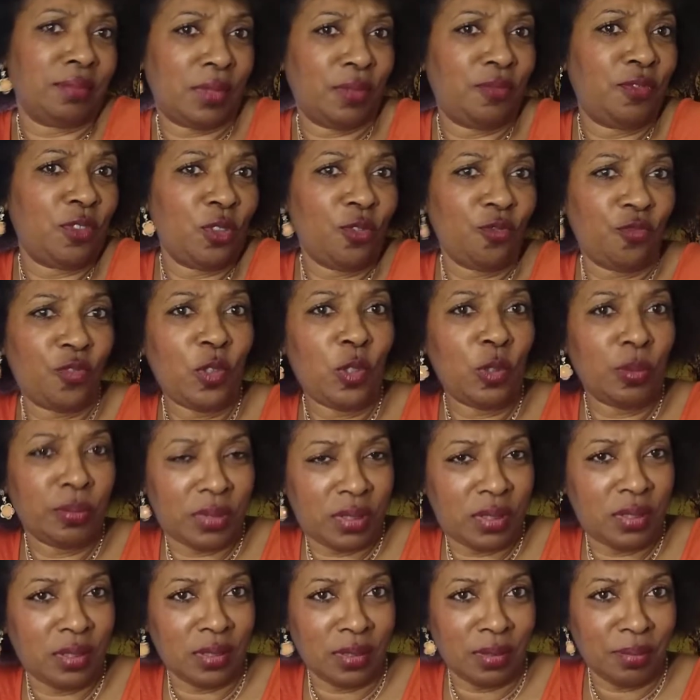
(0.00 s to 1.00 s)
voom
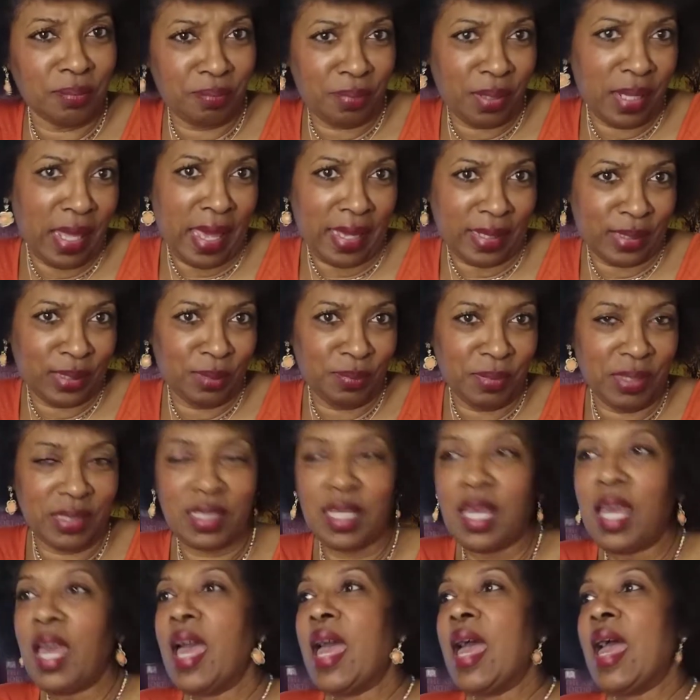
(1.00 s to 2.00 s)
vooms to blacks and
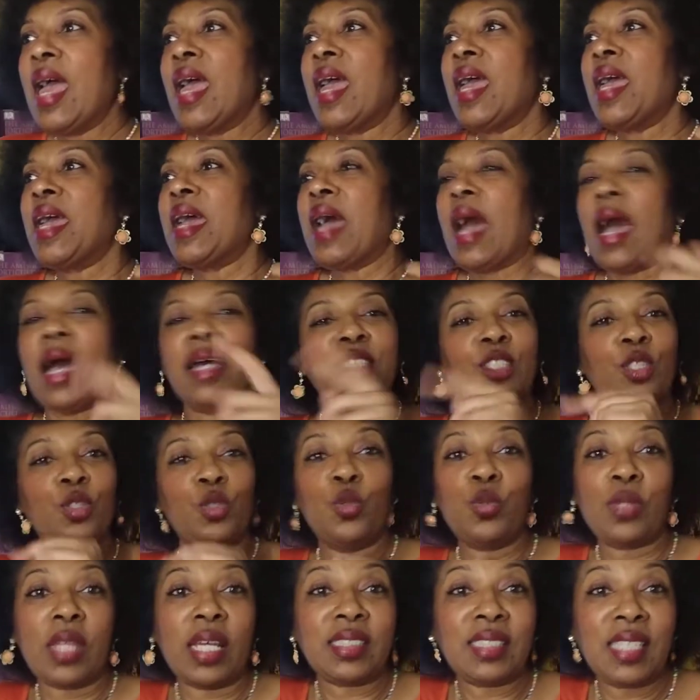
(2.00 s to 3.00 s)
Mexicans. I said,
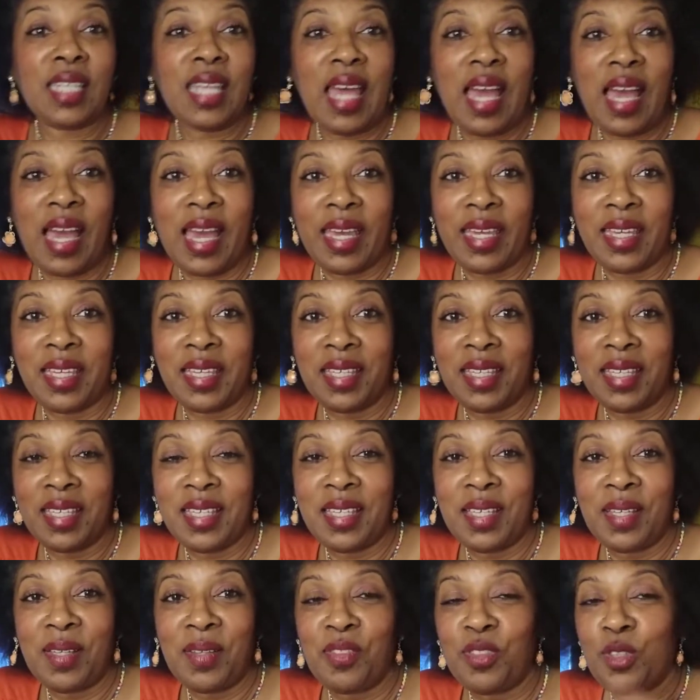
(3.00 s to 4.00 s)
oh, that's a lie.
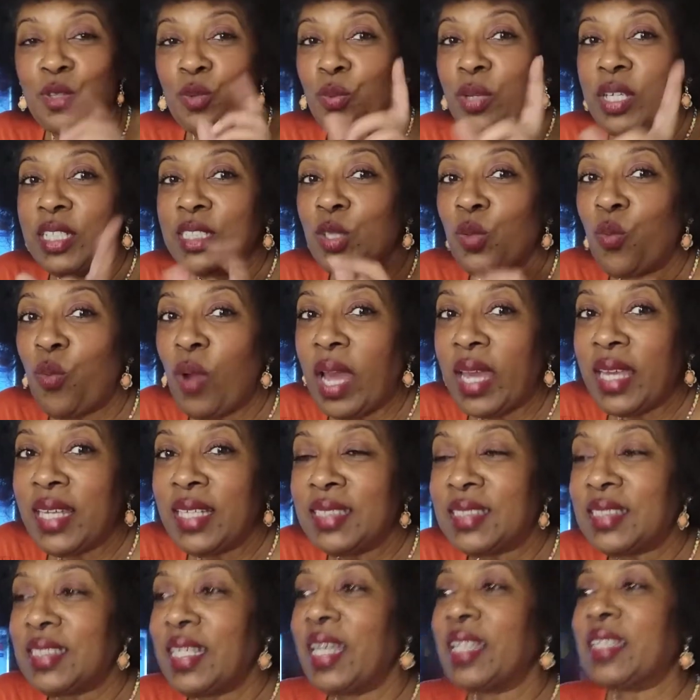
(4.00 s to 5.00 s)
The reason why
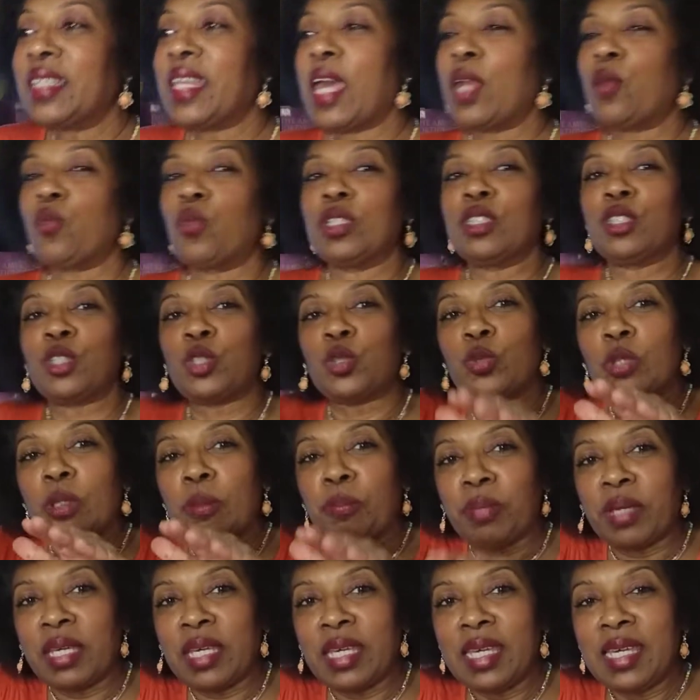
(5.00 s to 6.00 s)
he said that was to
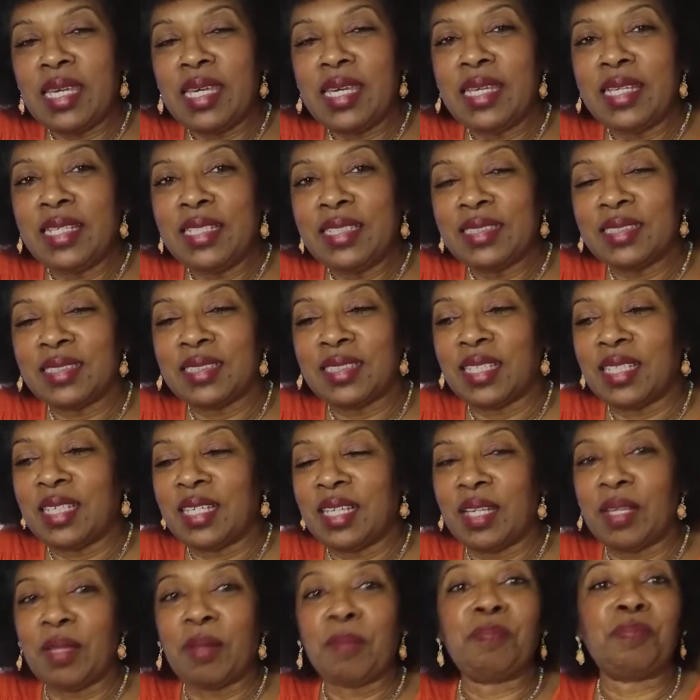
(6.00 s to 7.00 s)
appease
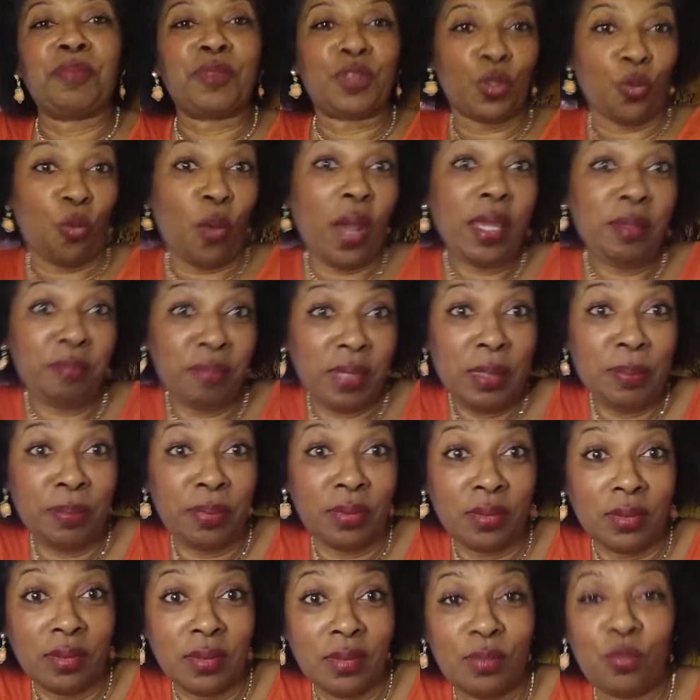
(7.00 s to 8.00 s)
the white
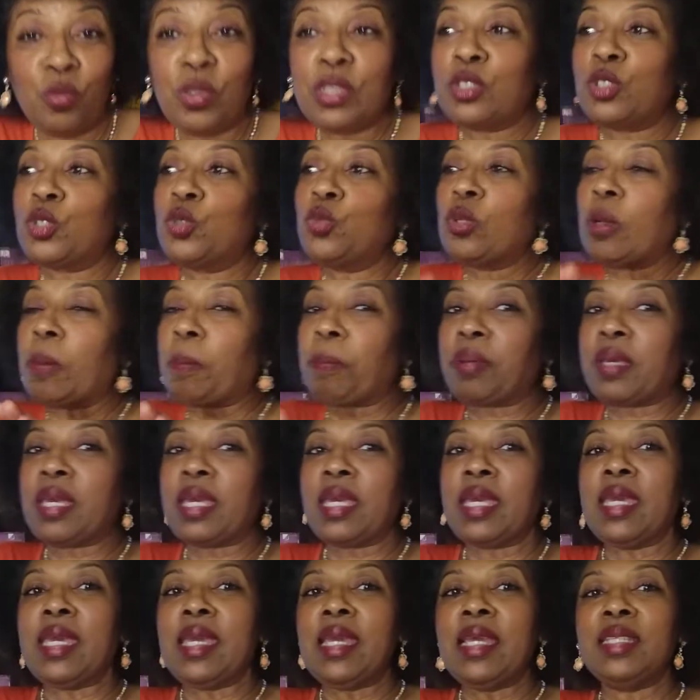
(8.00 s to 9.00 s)
people, was to
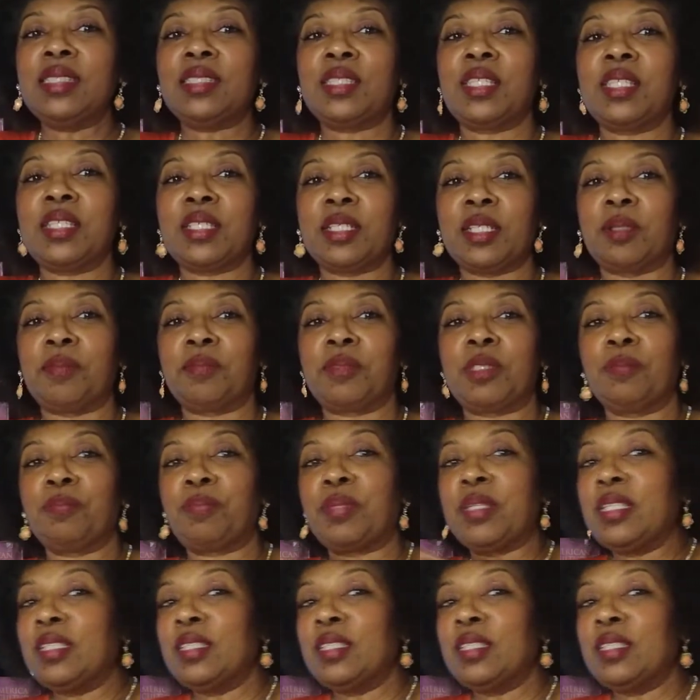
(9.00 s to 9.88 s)
appease them, to